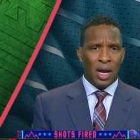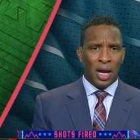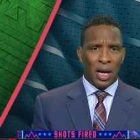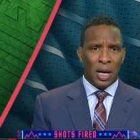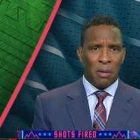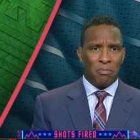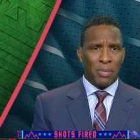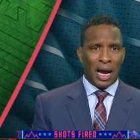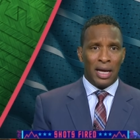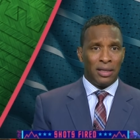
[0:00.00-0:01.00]
Um,
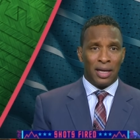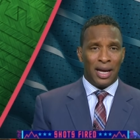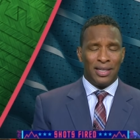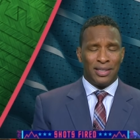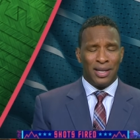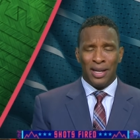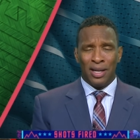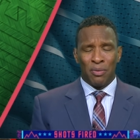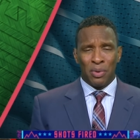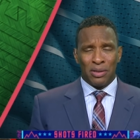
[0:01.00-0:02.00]
and and
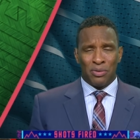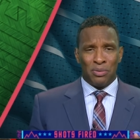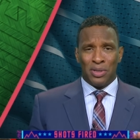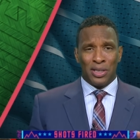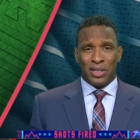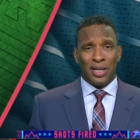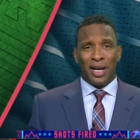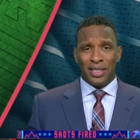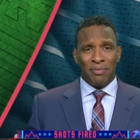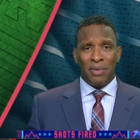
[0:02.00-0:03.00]
well, to
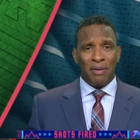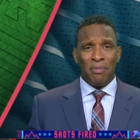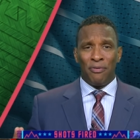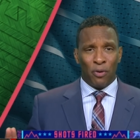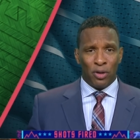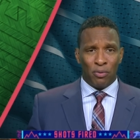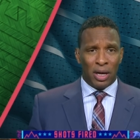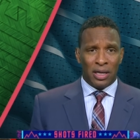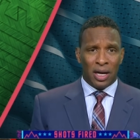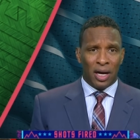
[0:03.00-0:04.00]
start, even, even before the
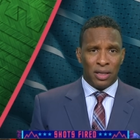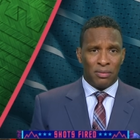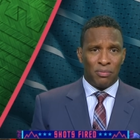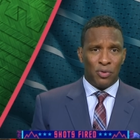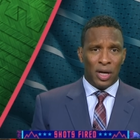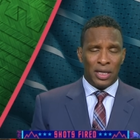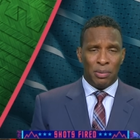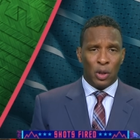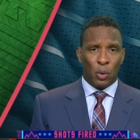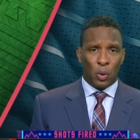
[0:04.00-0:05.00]
red card, Trinidad
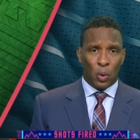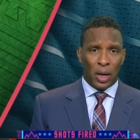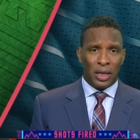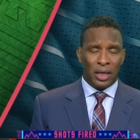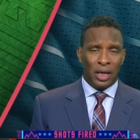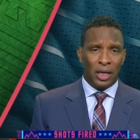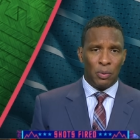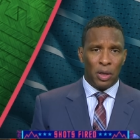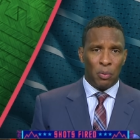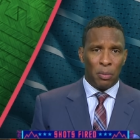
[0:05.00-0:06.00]
and Tobago quite clearly
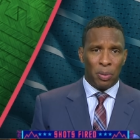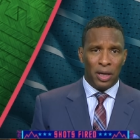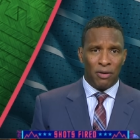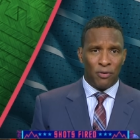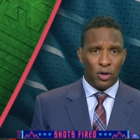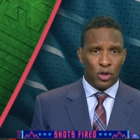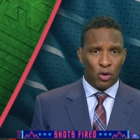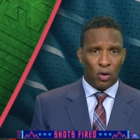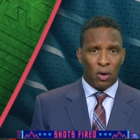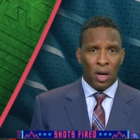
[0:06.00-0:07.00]
were, were playing for a
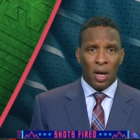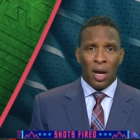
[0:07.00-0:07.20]
draw.